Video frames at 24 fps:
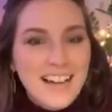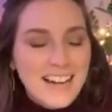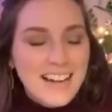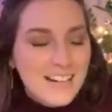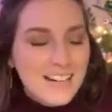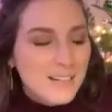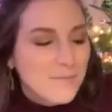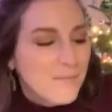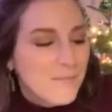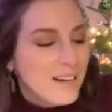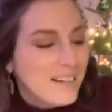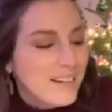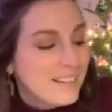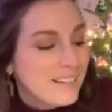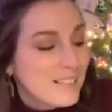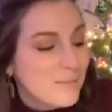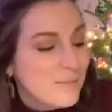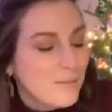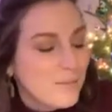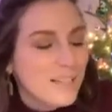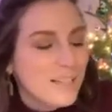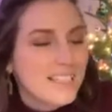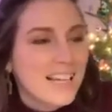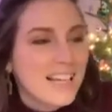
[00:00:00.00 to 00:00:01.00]
cake mix
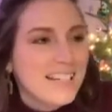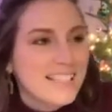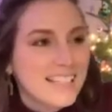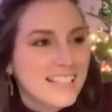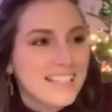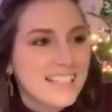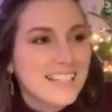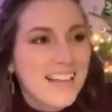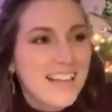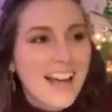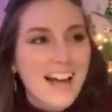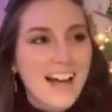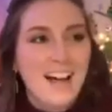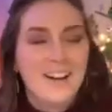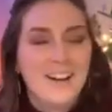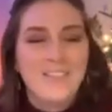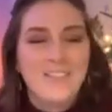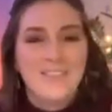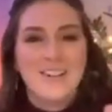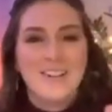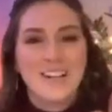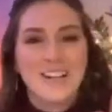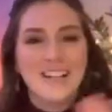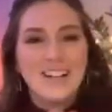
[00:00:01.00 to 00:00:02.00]
because I didn't have
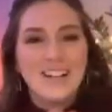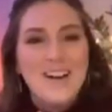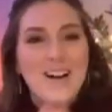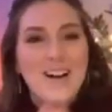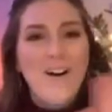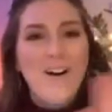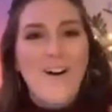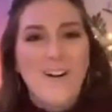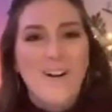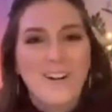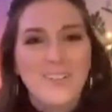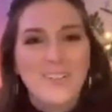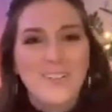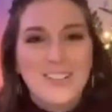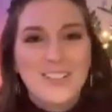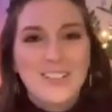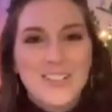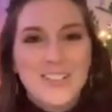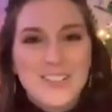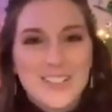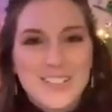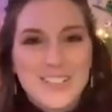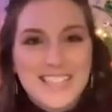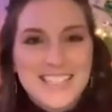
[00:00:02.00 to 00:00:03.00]
all of the
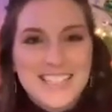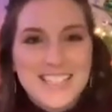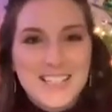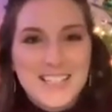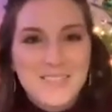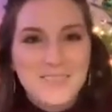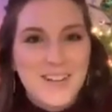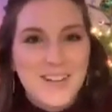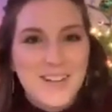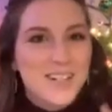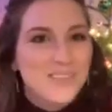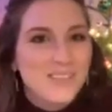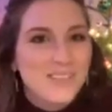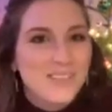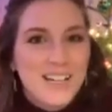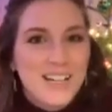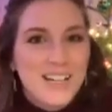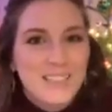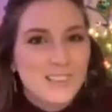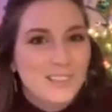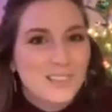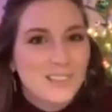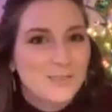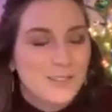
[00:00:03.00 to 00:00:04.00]
ingredients to make
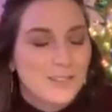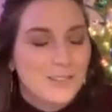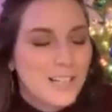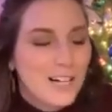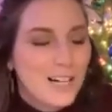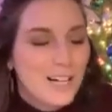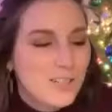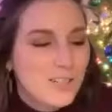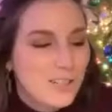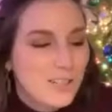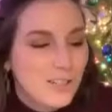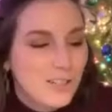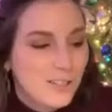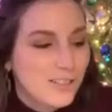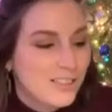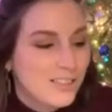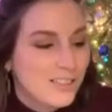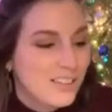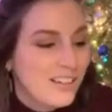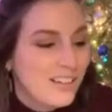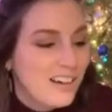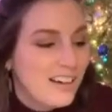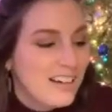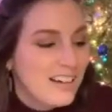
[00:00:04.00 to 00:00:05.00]
regular rollout sugar
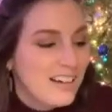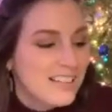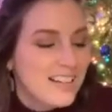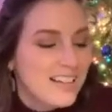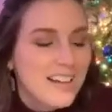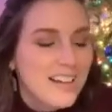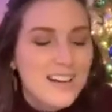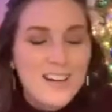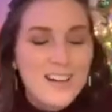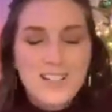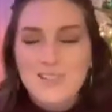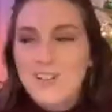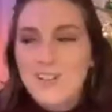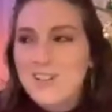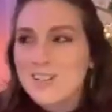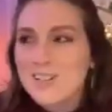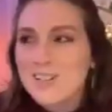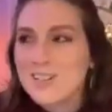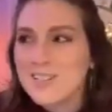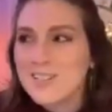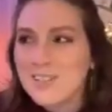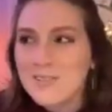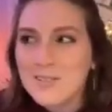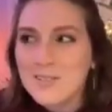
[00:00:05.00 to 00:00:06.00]
cookies. So I
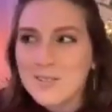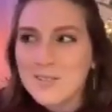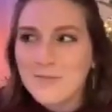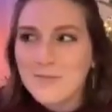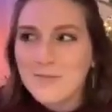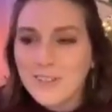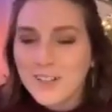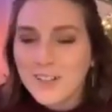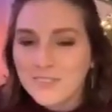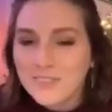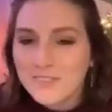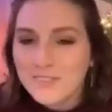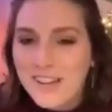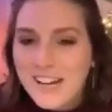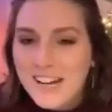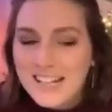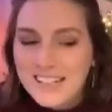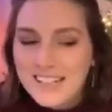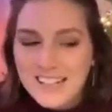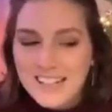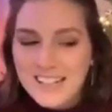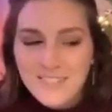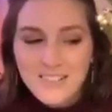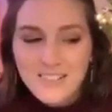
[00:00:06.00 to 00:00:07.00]
just used
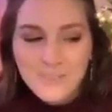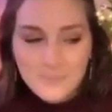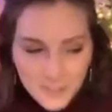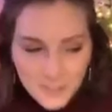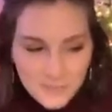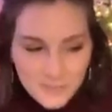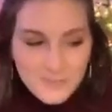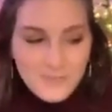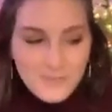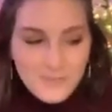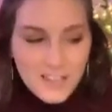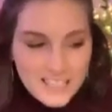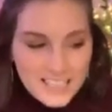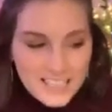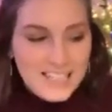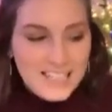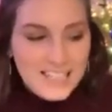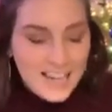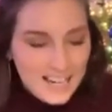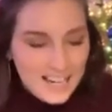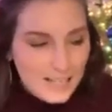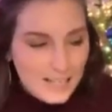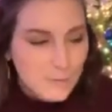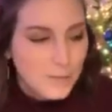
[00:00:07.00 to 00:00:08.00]
Funfetti
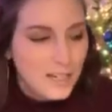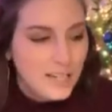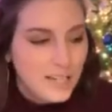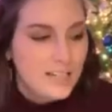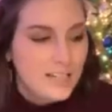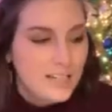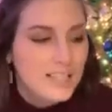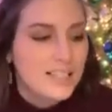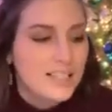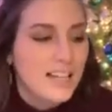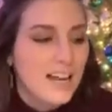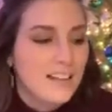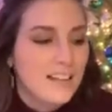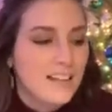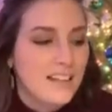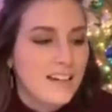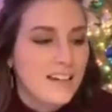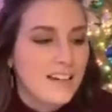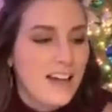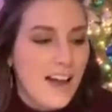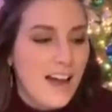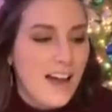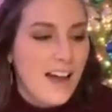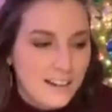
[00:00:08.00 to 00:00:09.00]
cake mix and
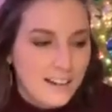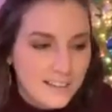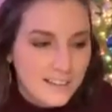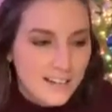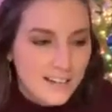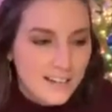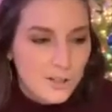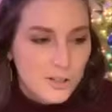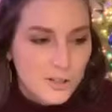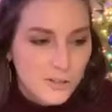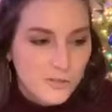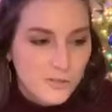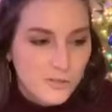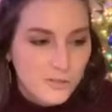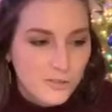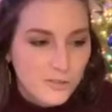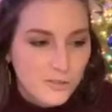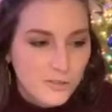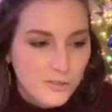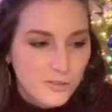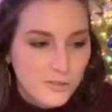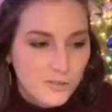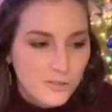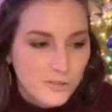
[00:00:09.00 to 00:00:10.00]
then added extra
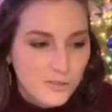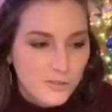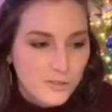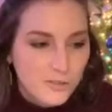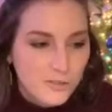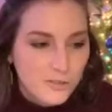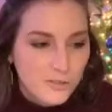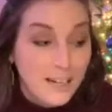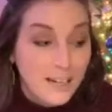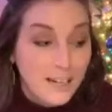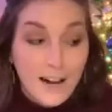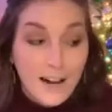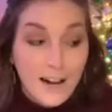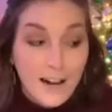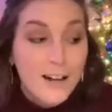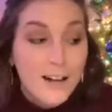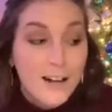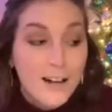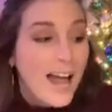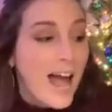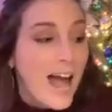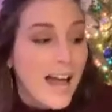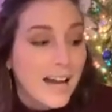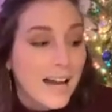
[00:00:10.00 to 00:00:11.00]
flour and rolled it out.
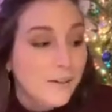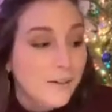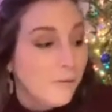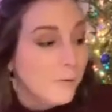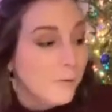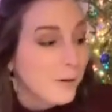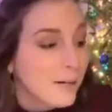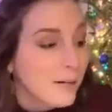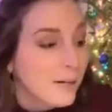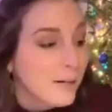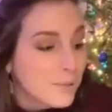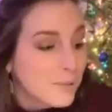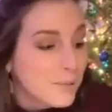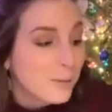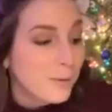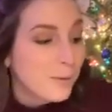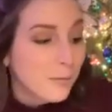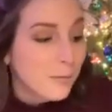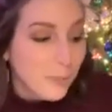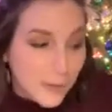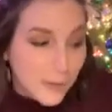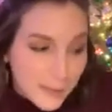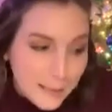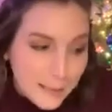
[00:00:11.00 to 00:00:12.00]
And it worked
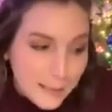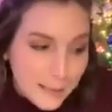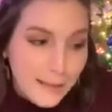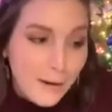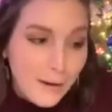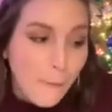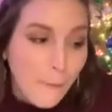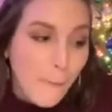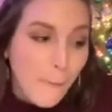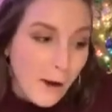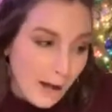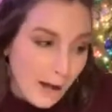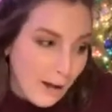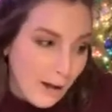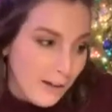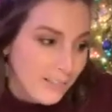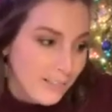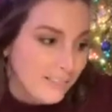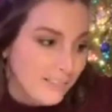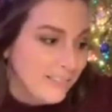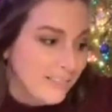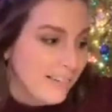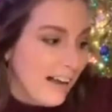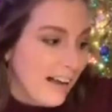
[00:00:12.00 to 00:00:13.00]
pretty
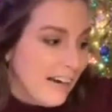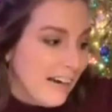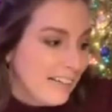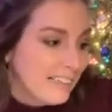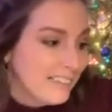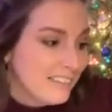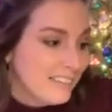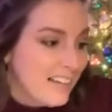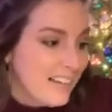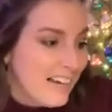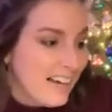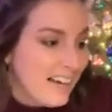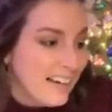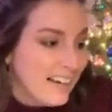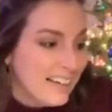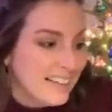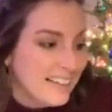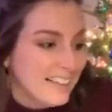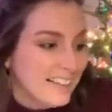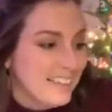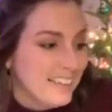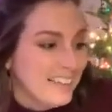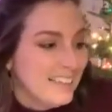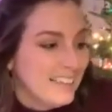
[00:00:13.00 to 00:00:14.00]
well, not gonna
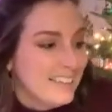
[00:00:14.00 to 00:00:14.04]
lie.